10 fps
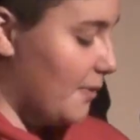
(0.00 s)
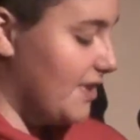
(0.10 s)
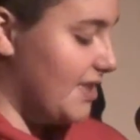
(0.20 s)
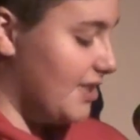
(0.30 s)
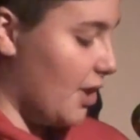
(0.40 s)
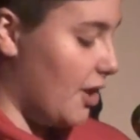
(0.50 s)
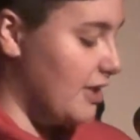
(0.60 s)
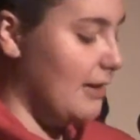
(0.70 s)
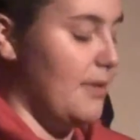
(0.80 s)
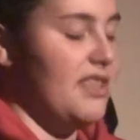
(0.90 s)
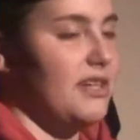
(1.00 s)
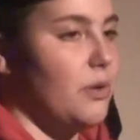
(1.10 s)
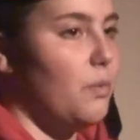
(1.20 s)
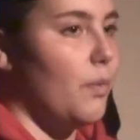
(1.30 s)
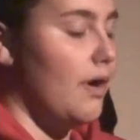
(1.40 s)
Voices taunt me, they
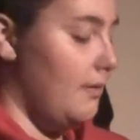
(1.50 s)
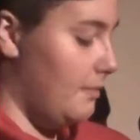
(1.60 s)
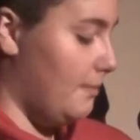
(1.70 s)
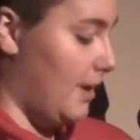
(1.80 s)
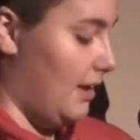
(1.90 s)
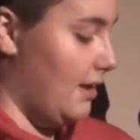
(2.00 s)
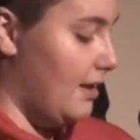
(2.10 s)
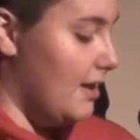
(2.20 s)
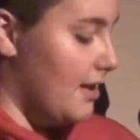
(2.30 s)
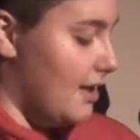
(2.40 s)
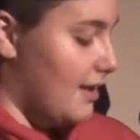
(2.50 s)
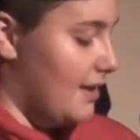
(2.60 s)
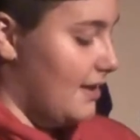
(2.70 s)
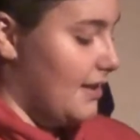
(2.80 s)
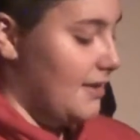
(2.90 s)
don't want you.
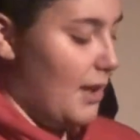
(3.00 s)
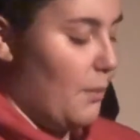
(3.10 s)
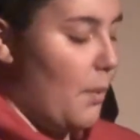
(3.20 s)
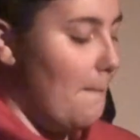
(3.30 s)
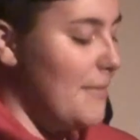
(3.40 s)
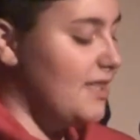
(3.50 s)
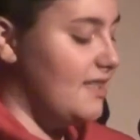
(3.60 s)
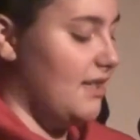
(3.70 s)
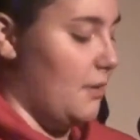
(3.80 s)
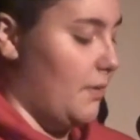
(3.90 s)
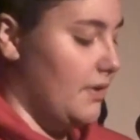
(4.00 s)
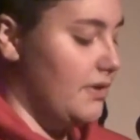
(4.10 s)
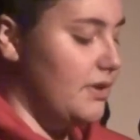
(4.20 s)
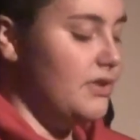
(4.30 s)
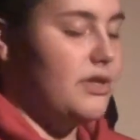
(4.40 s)
They won't miss you.
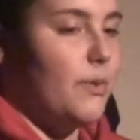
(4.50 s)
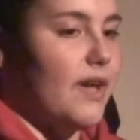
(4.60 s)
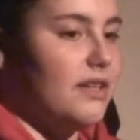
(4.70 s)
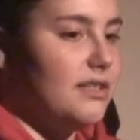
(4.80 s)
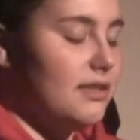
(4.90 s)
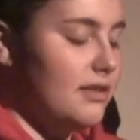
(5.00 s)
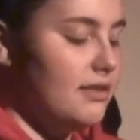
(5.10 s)
Do it.